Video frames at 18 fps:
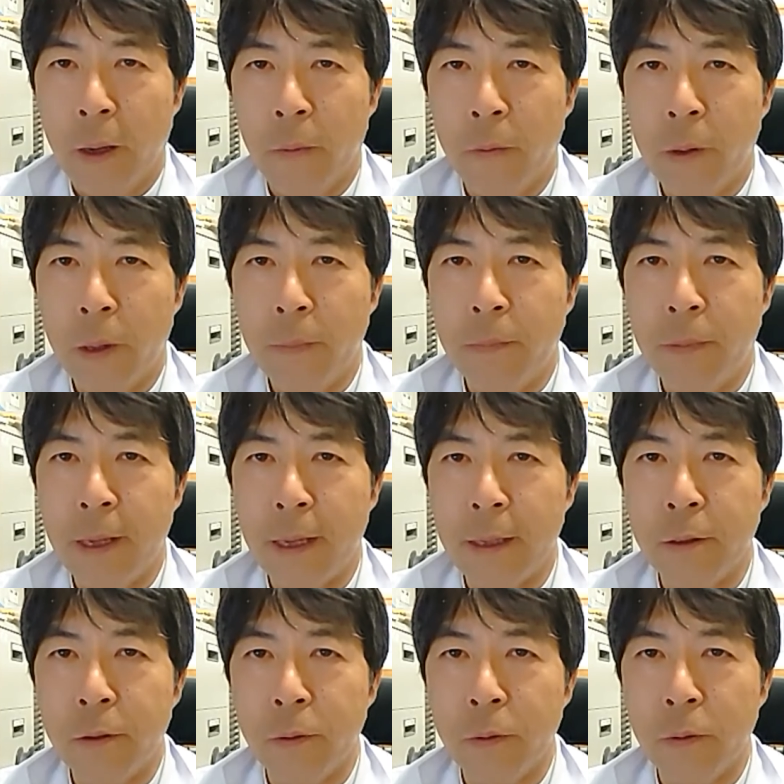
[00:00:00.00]
We
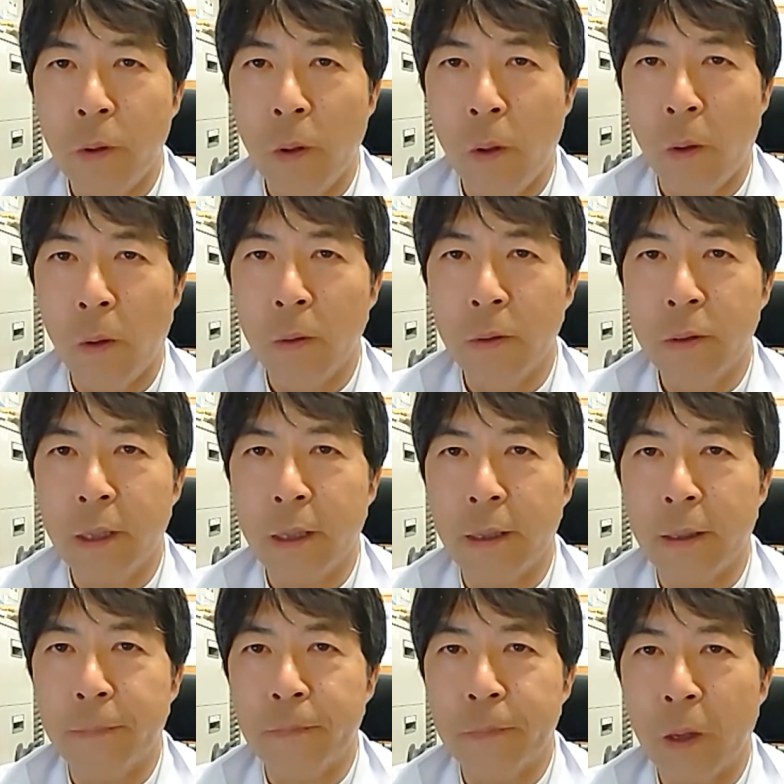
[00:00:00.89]
plan to hold
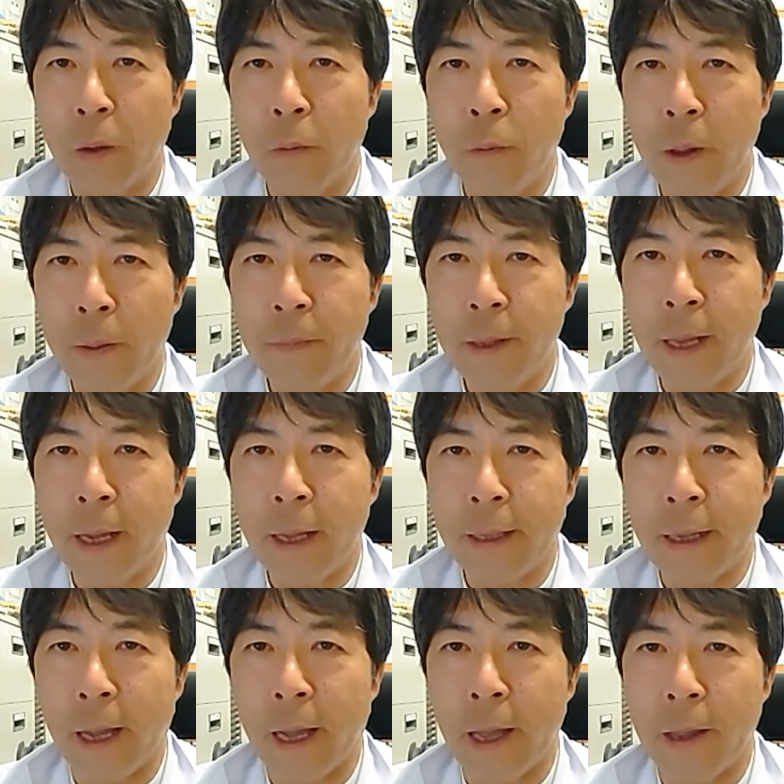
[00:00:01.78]
a webinar
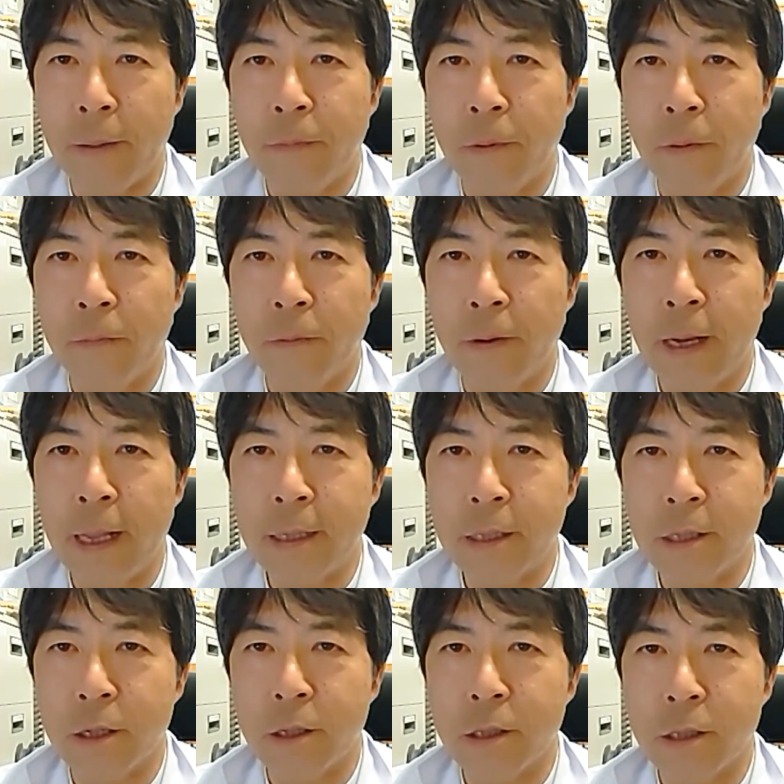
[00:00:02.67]
type of
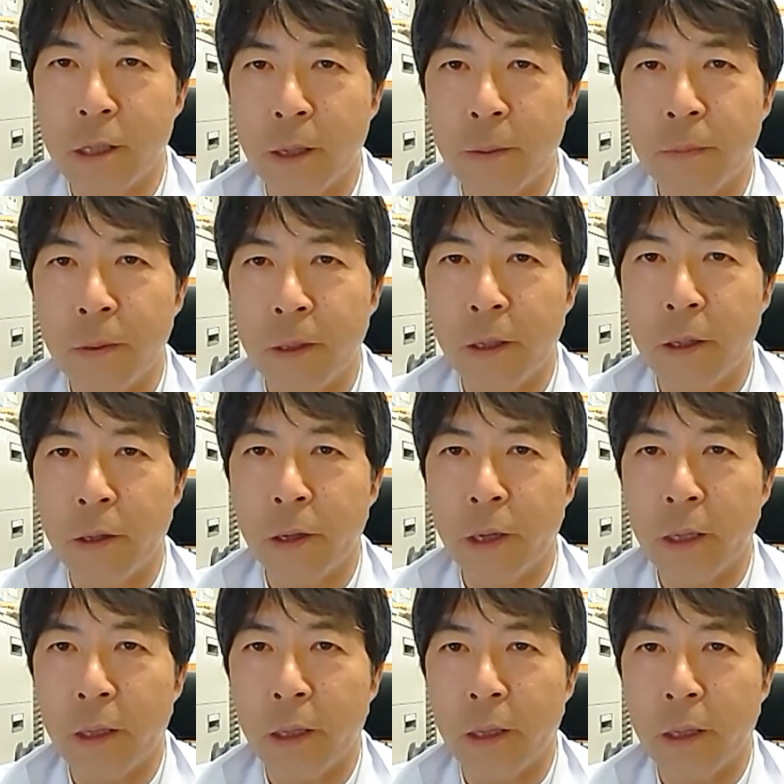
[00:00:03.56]
lectureship
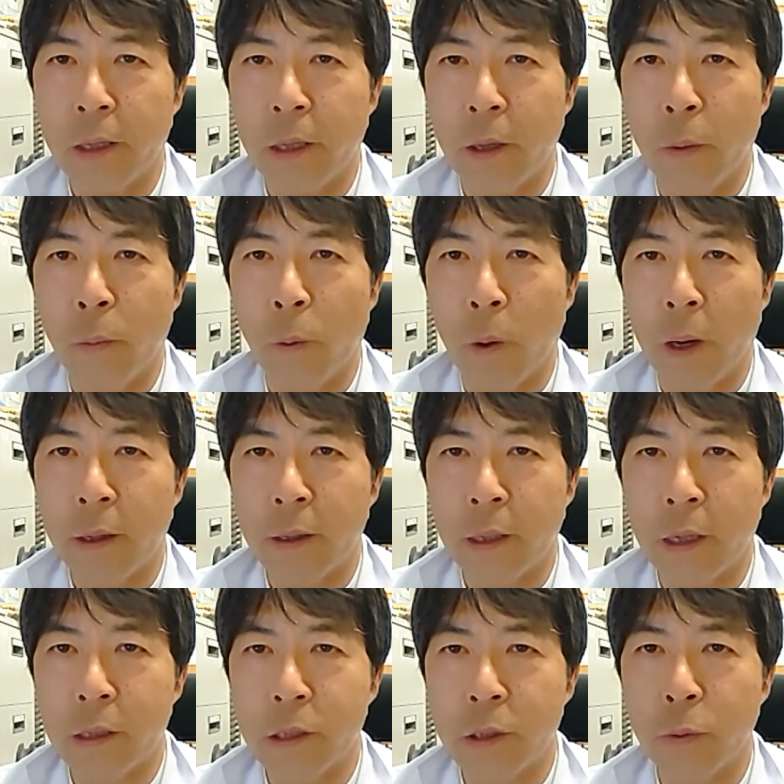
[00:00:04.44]
during the World
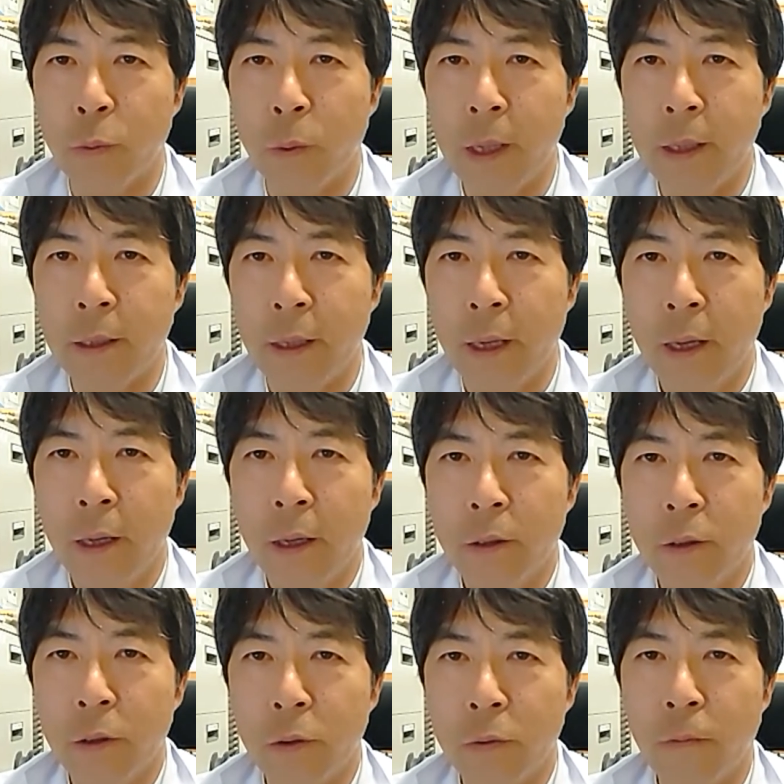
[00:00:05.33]
Allergy Week
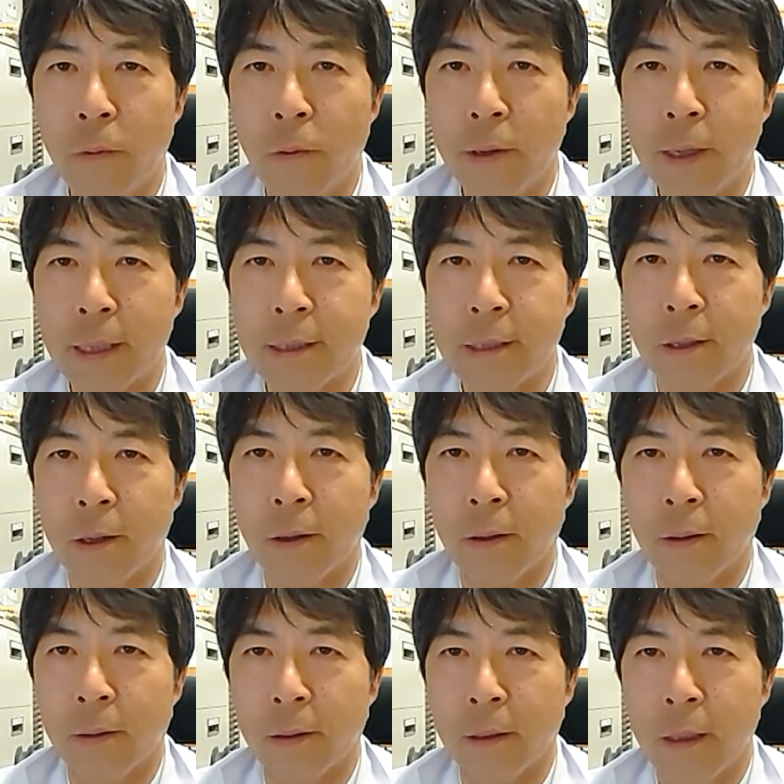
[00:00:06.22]
to focus
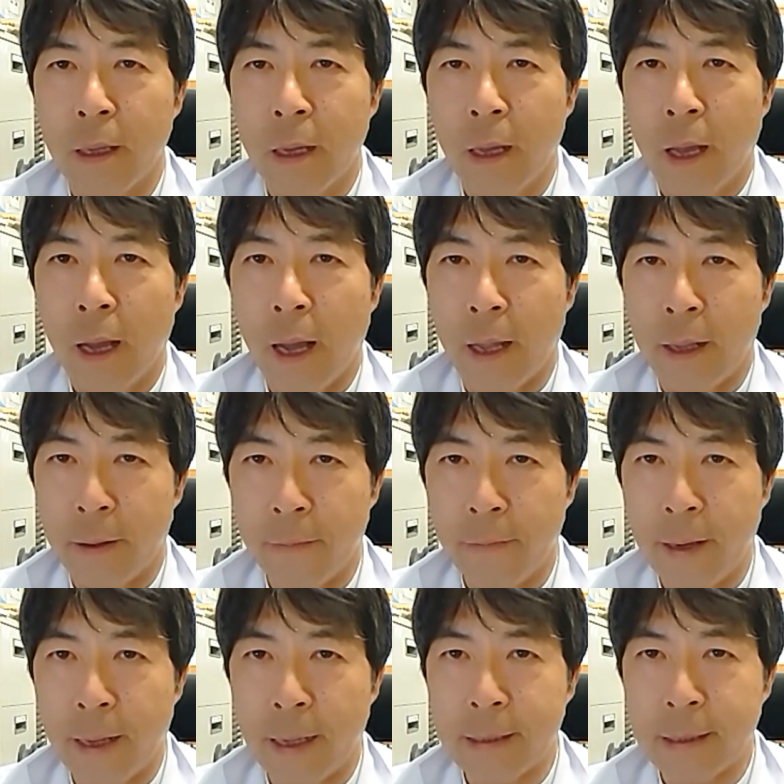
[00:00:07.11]
on
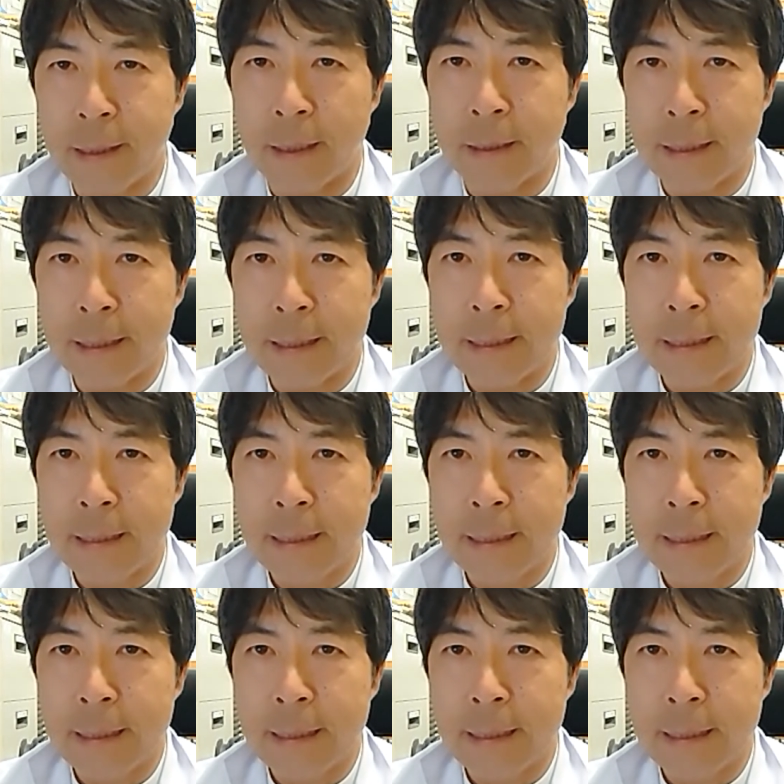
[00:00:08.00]
anaphylaxis.